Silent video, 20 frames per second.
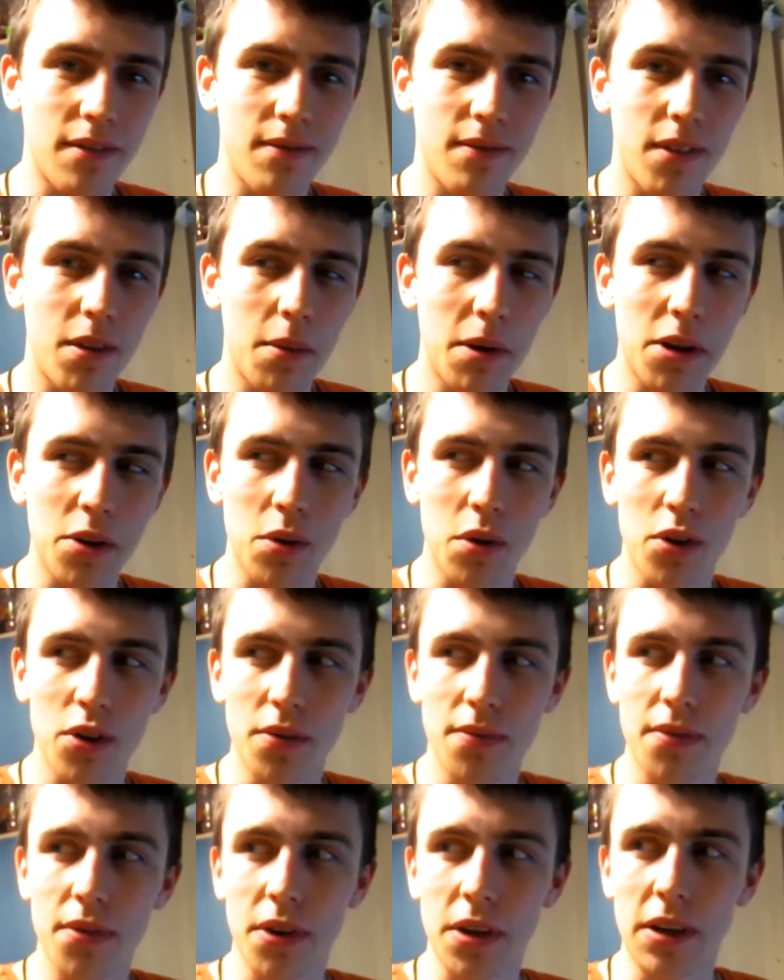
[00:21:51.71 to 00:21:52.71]
You may as well just
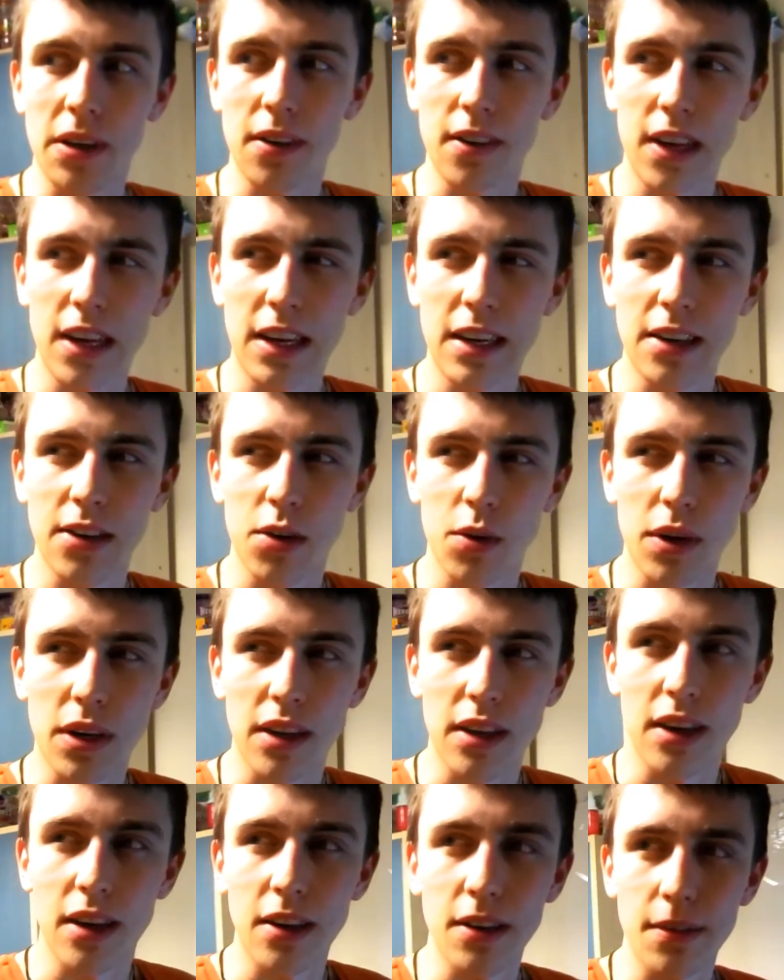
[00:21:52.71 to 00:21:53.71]
fucking get into it,
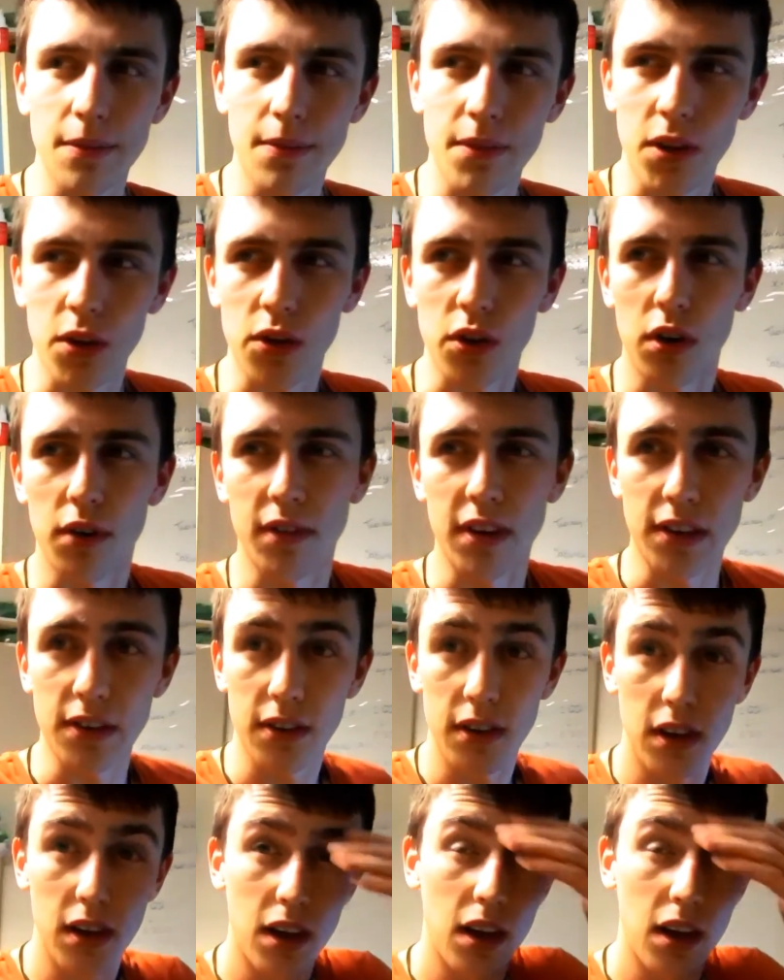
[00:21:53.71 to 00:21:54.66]
you know? Go to Lovelace.